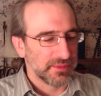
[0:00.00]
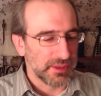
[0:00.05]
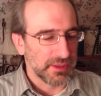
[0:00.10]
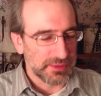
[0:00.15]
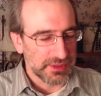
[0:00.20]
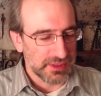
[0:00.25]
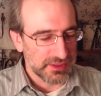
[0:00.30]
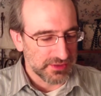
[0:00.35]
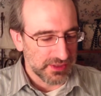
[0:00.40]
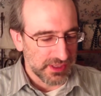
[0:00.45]

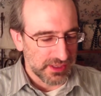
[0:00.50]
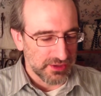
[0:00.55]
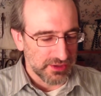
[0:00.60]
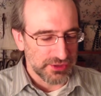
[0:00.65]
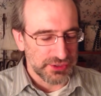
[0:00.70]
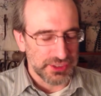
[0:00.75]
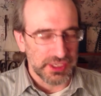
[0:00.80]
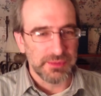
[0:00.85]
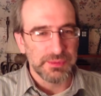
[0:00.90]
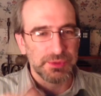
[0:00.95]
couple days later,
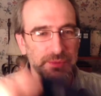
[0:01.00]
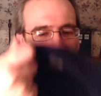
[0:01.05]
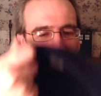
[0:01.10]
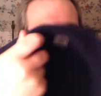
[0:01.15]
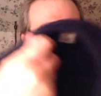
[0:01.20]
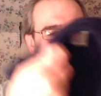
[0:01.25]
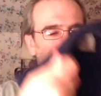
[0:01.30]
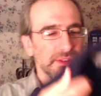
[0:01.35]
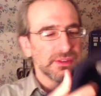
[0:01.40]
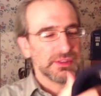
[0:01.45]
James
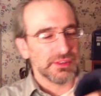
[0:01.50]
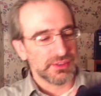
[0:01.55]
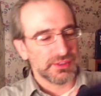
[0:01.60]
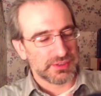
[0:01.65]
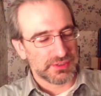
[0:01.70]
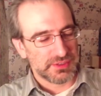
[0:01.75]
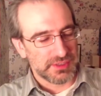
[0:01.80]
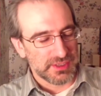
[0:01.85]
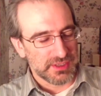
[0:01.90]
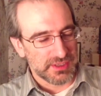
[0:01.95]
brings in
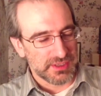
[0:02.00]
this